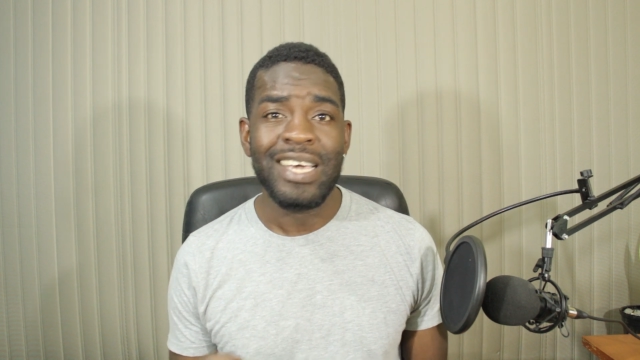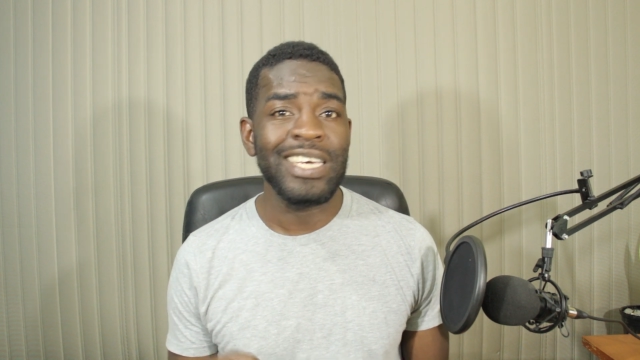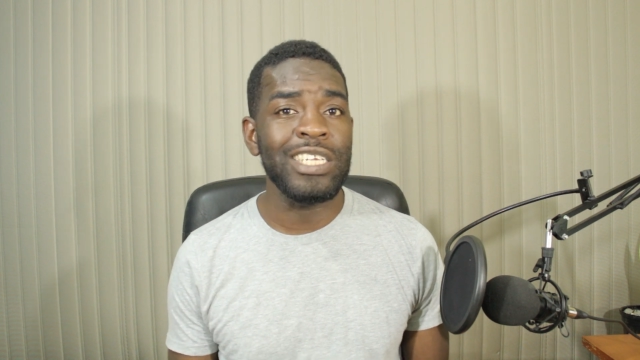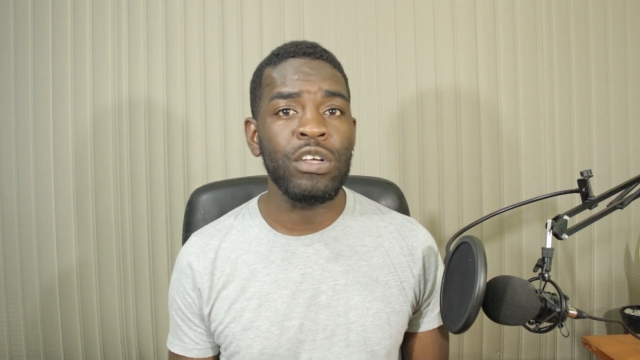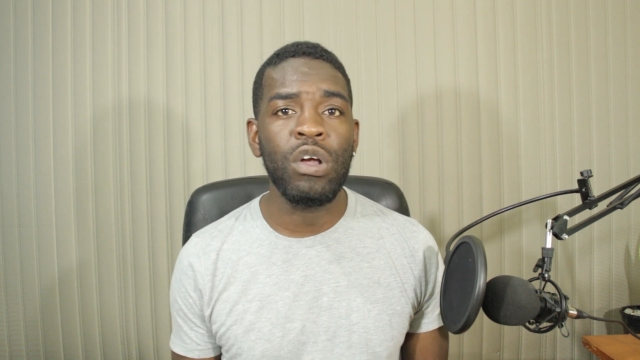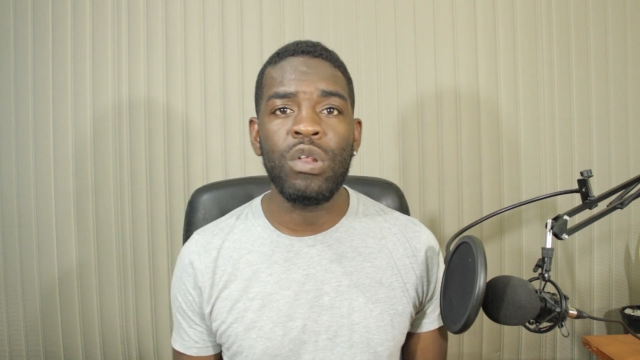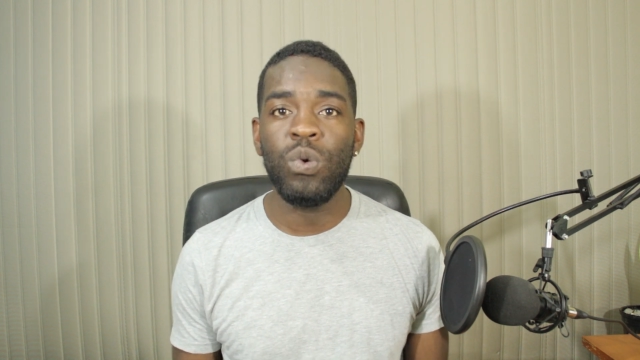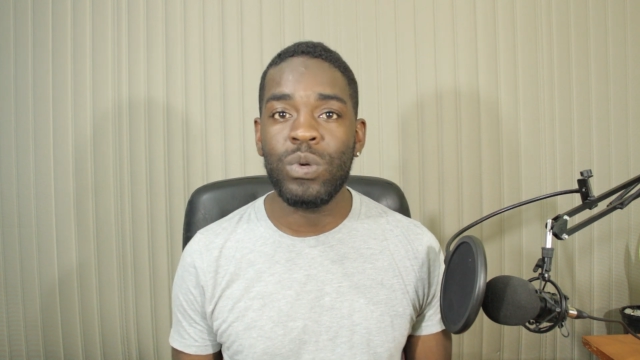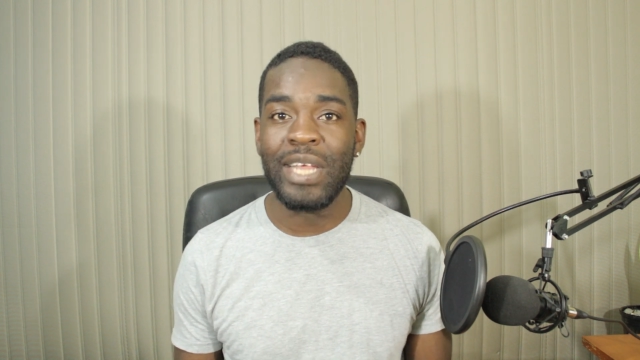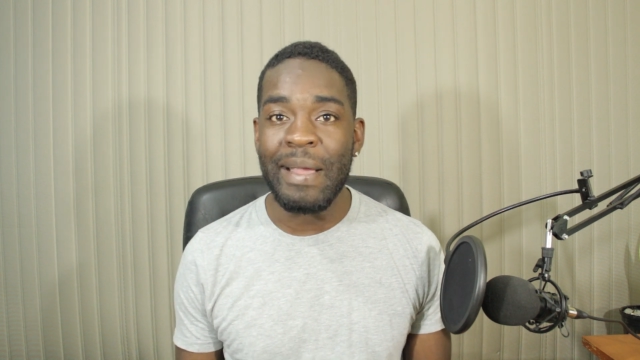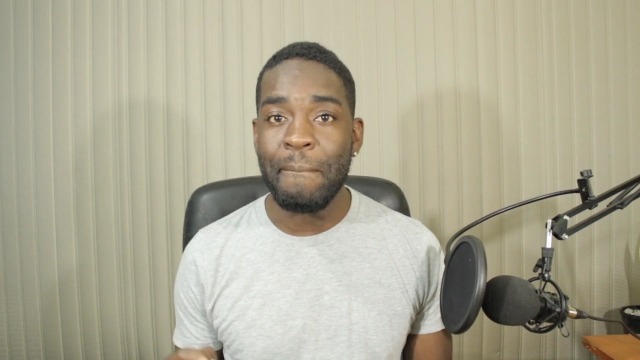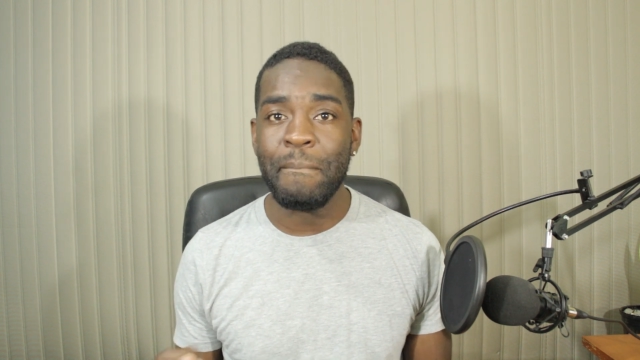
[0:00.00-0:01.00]

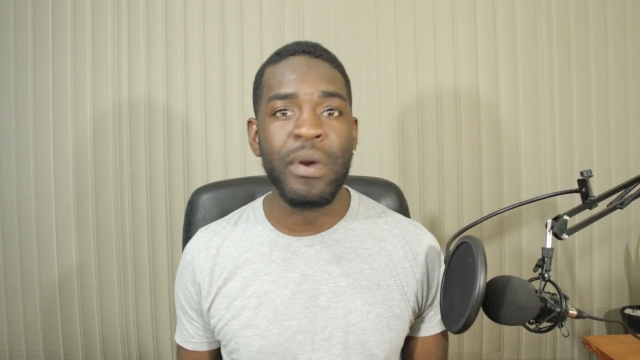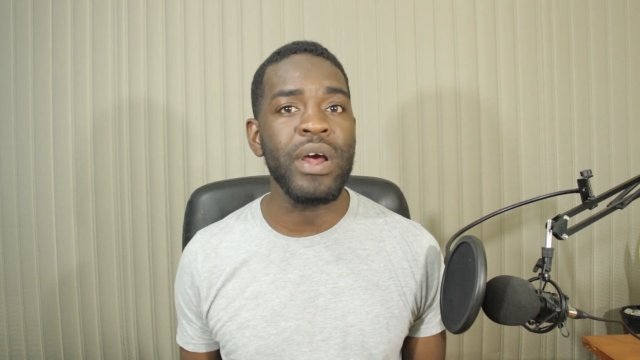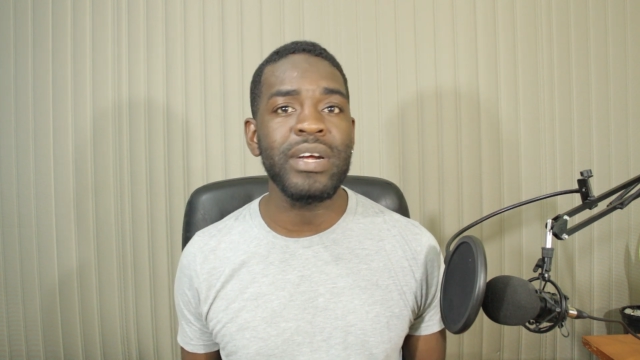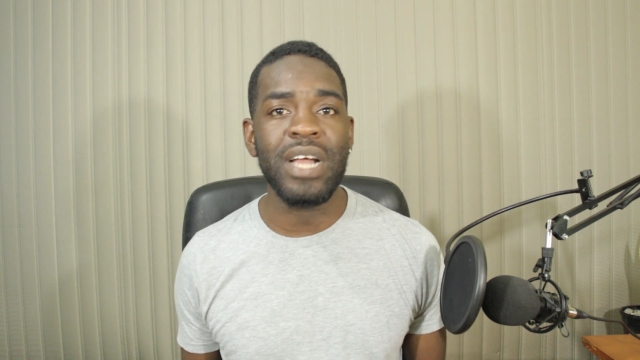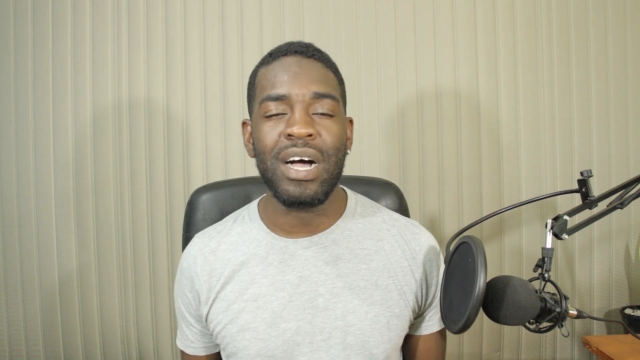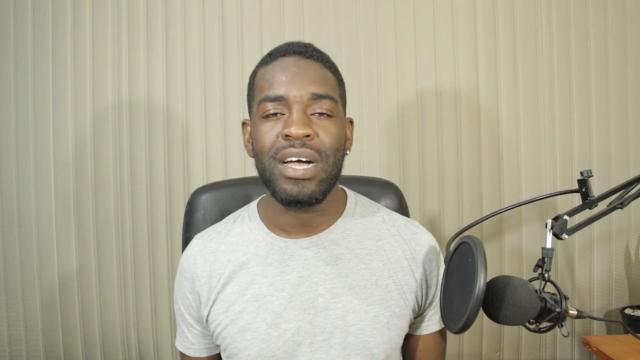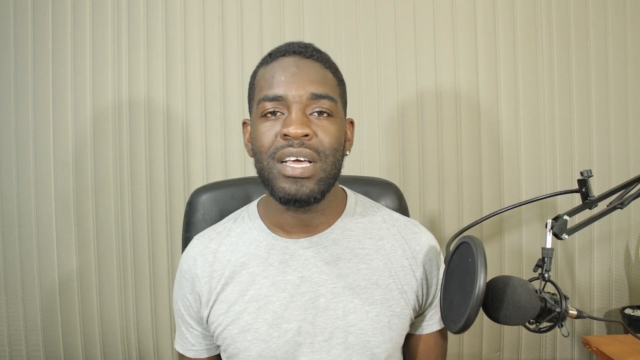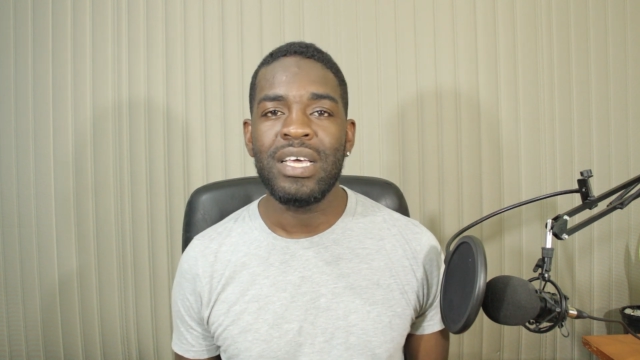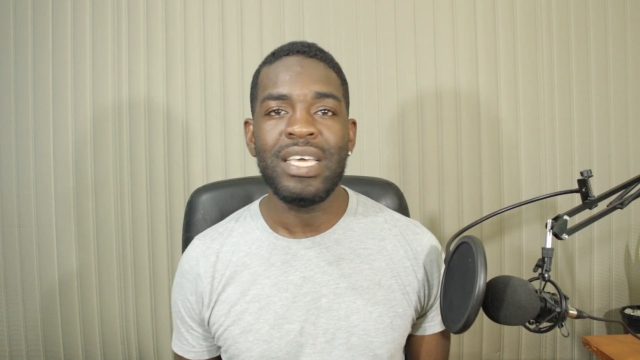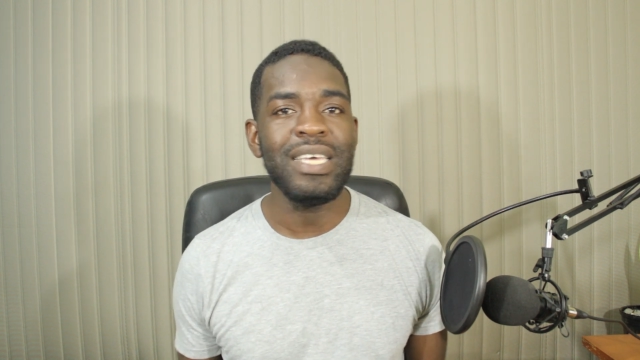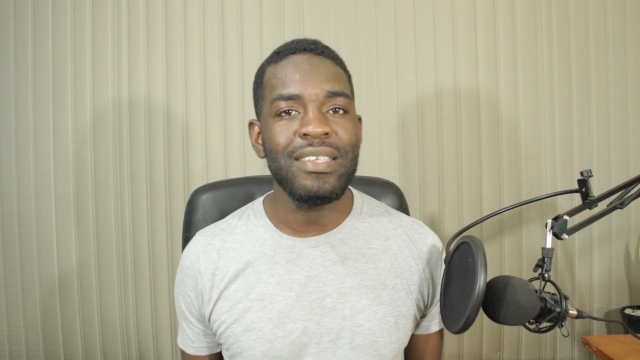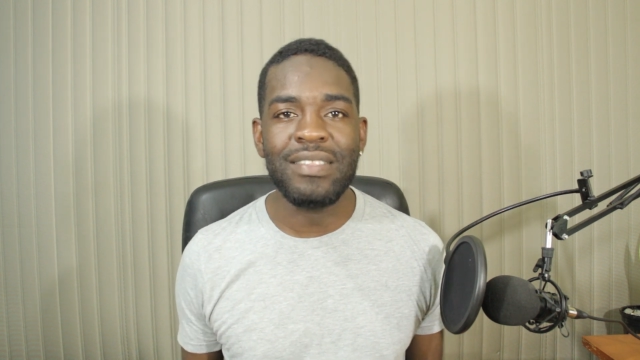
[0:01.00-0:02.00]
including murder,
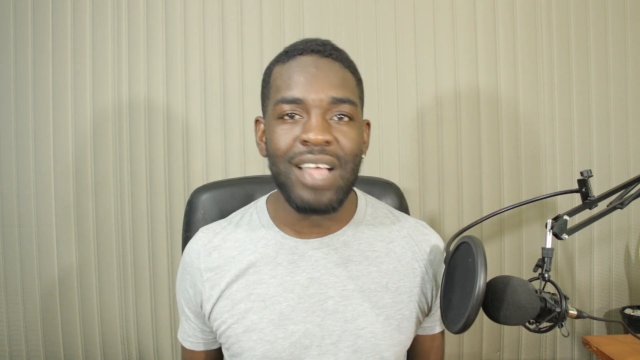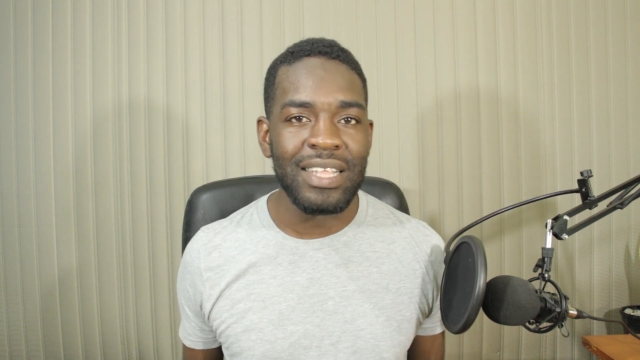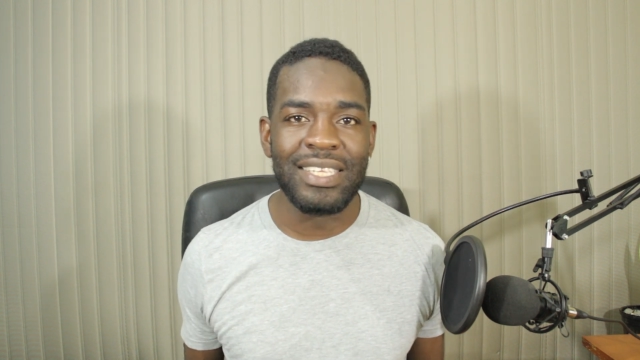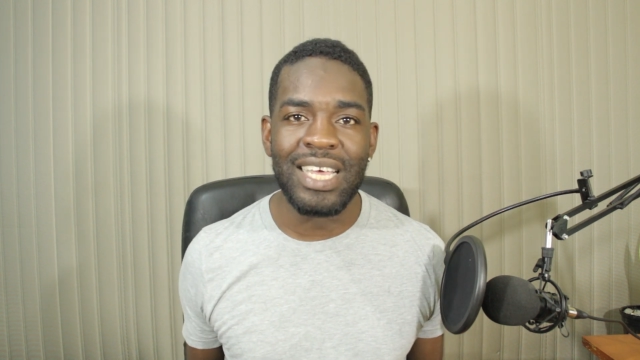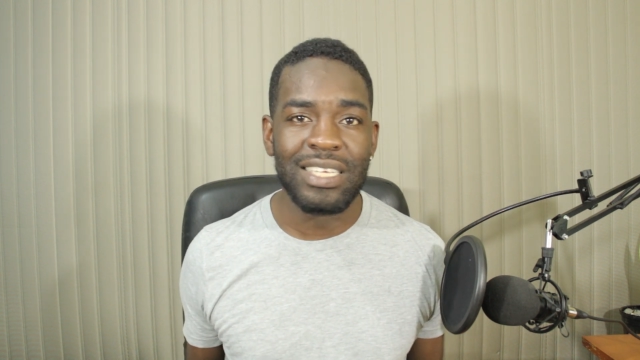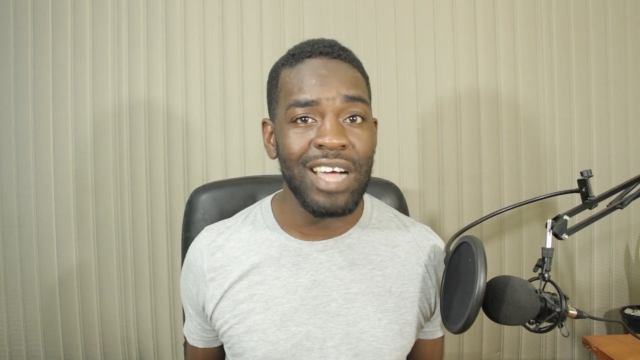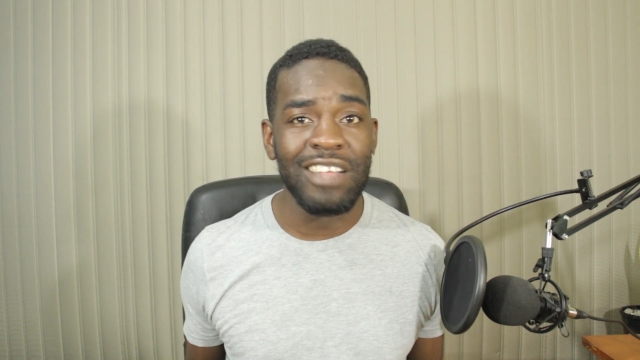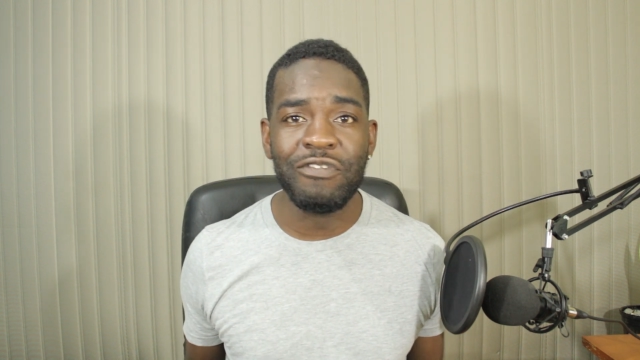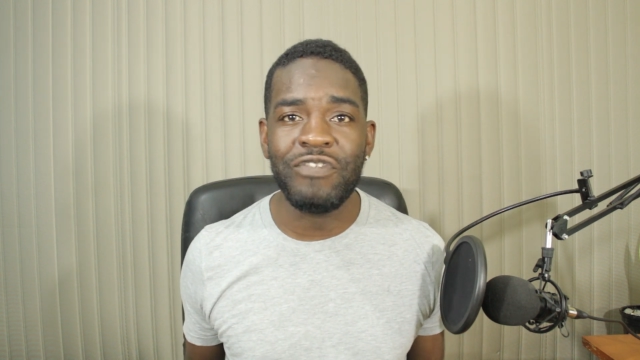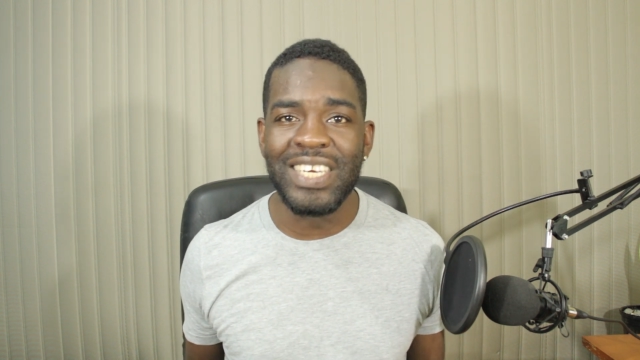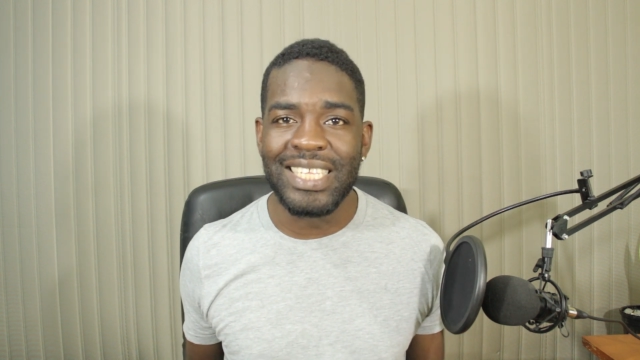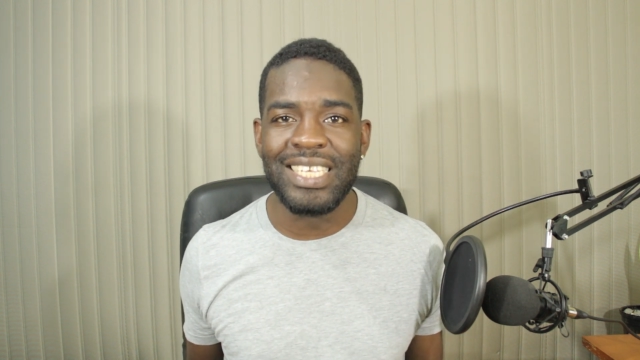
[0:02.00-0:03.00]
he is not yet
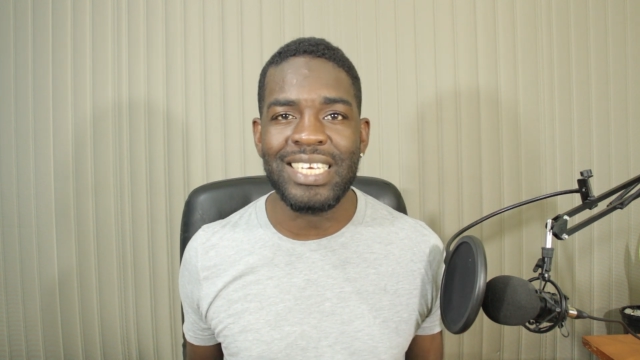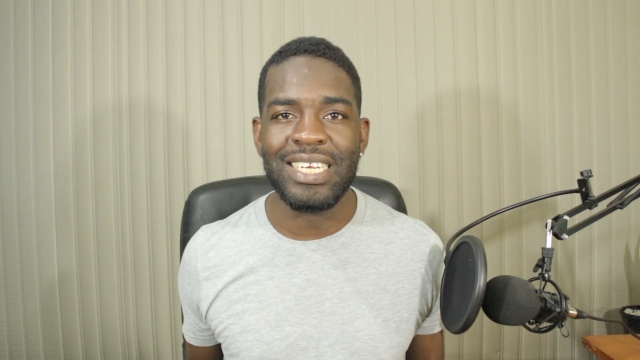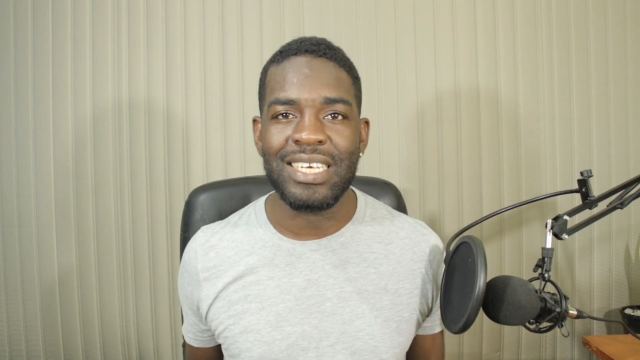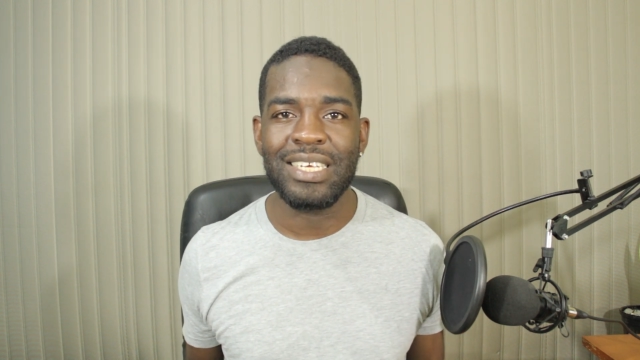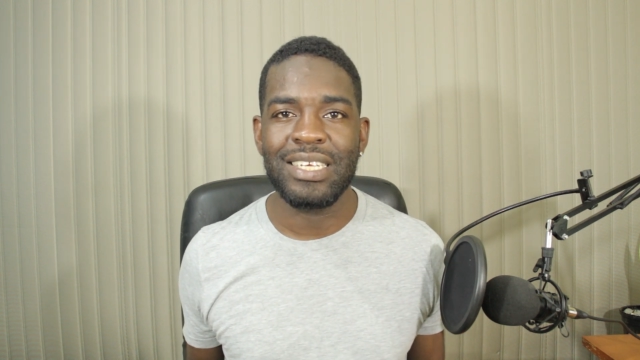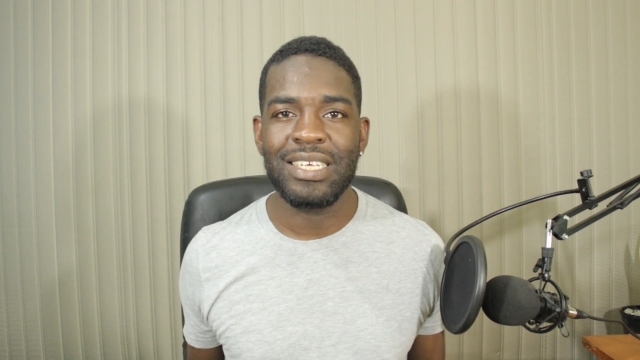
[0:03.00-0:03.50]
convicted.